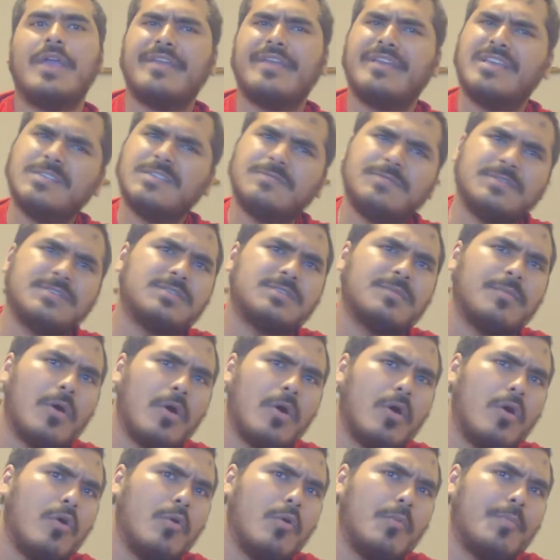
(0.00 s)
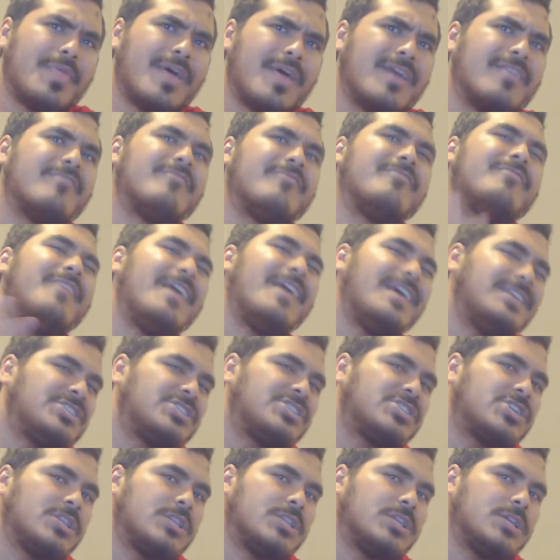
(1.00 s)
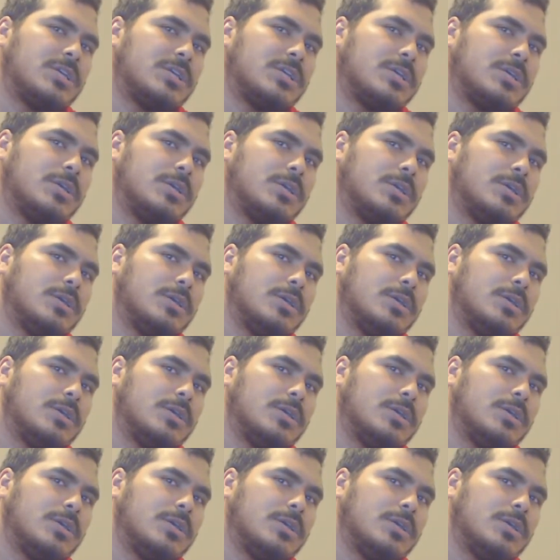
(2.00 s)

it gives me some hope that eventually